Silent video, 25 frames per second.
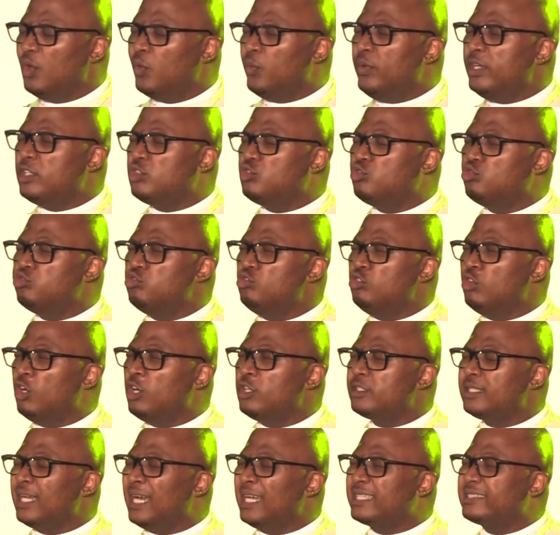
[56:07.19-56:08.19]
we do
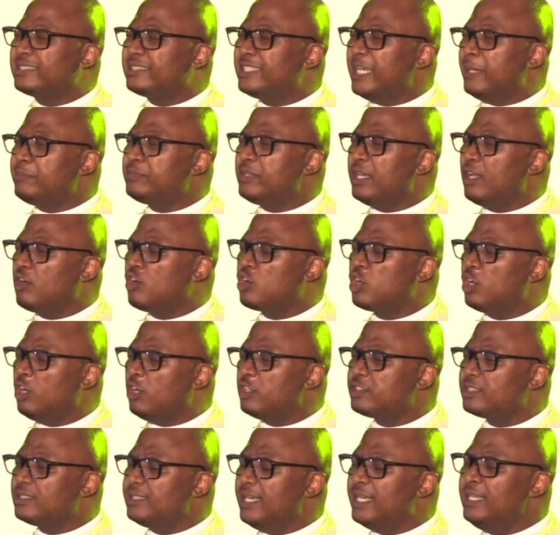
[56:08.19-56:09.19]
not accept a
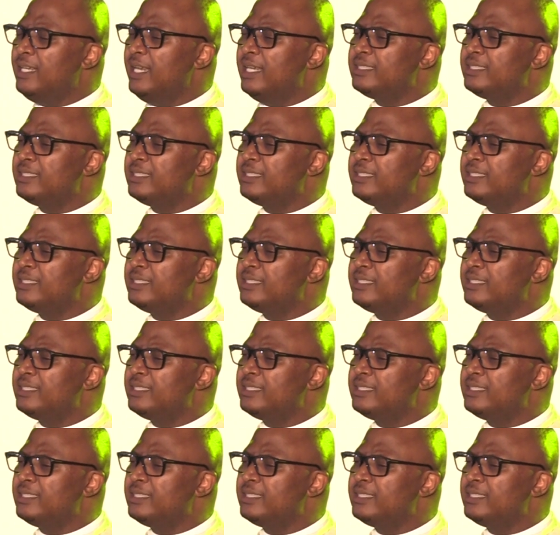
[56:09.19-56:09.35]
cross that